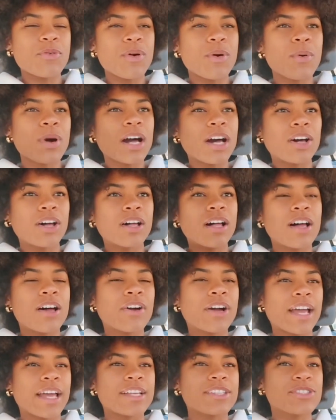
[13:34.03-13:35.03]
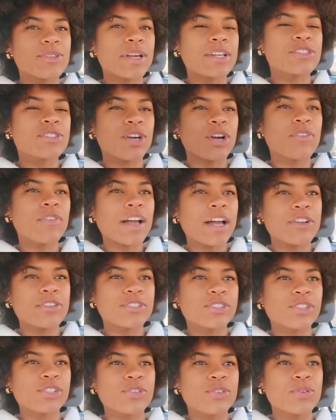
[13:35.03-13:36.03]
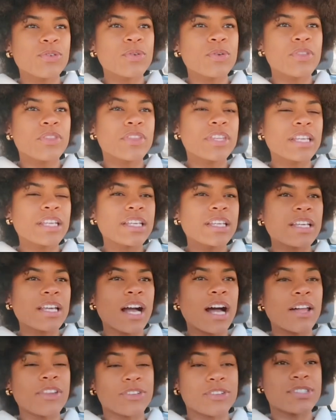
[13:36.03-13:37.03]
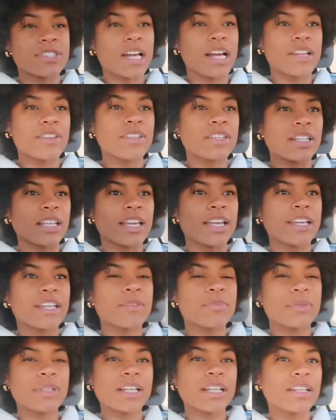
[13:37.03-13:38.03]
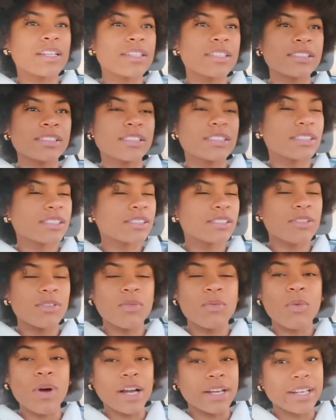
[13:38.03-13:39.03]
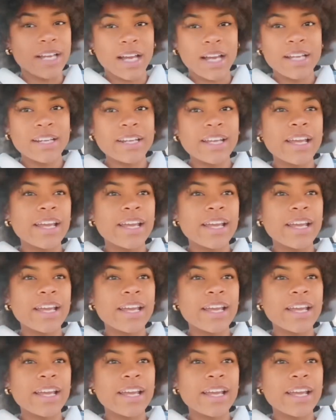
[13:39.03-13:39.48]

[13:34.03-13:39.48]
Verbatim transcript: Well, okay, so I drove out to the other side of the lake because why not?